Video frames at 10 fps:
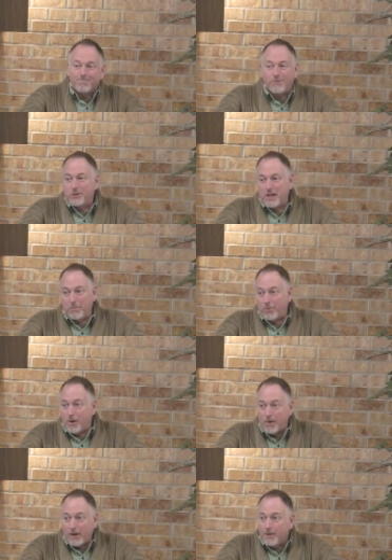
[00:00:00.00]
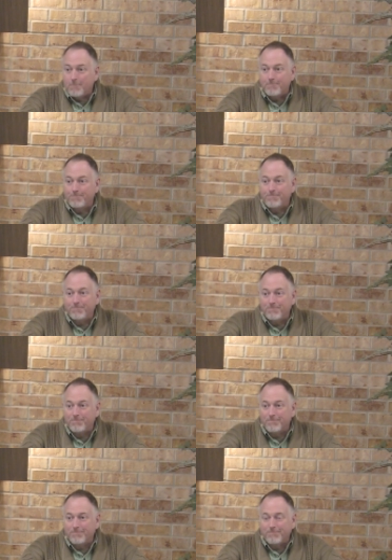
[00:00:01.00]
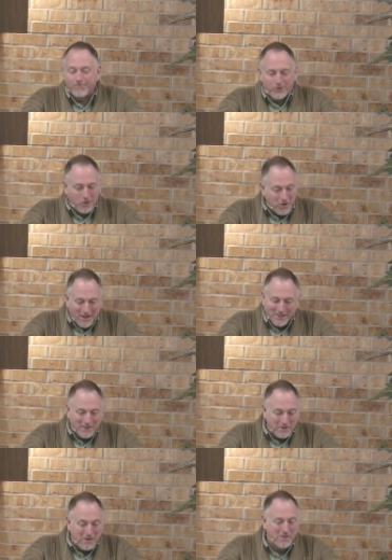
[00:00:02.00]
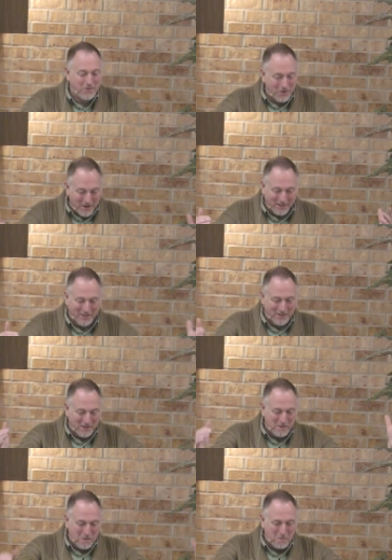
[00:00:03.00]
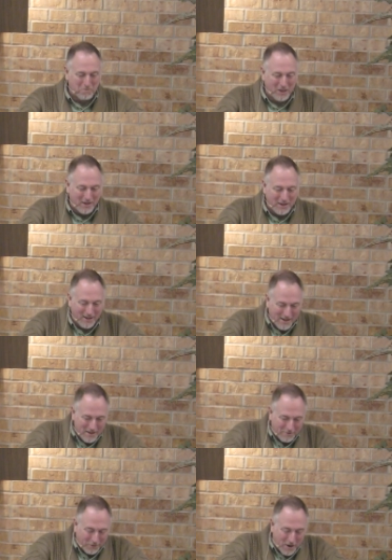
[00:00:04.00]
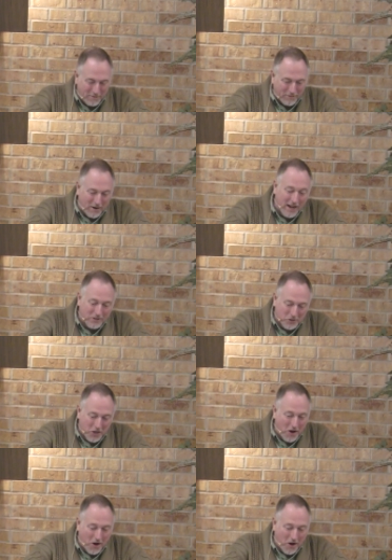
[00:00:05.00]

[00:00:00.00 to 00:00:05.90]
They're temporary. They're not gonna they're not gonna be forever as they